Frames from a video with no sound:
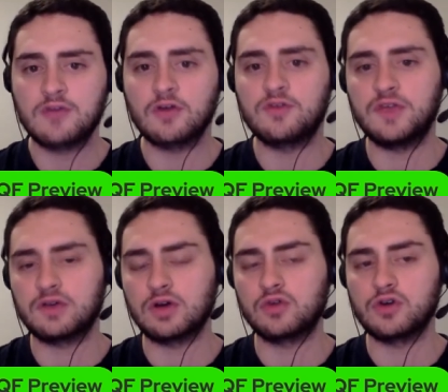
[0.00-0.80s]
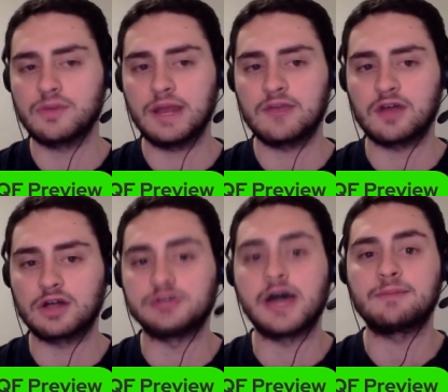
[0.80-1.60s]
So 0 career meetings
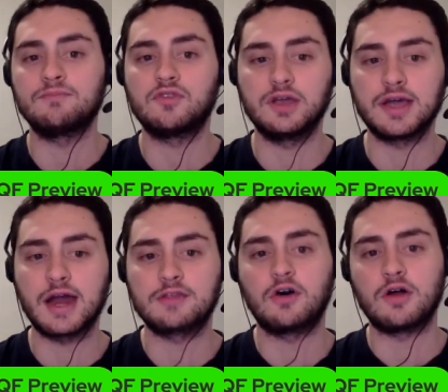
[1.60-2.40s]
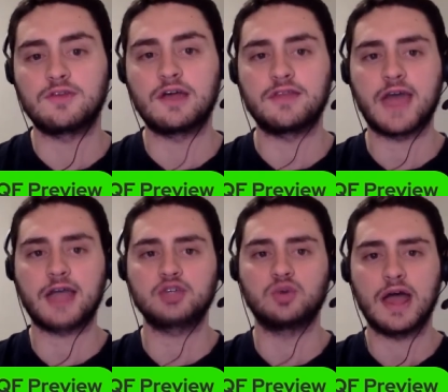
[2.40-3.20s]
on clay. So you can kind of toss out the
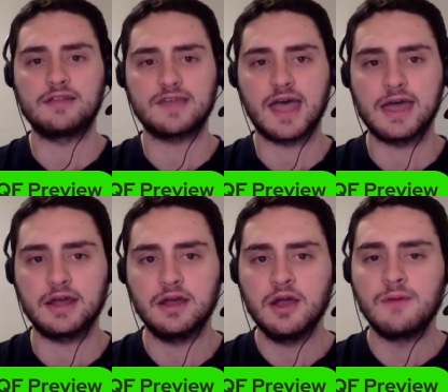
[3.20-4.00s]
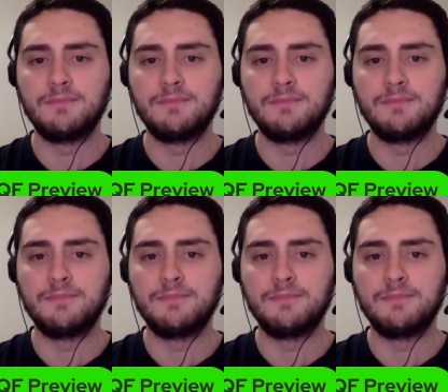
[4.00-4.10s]
actual head-to-head,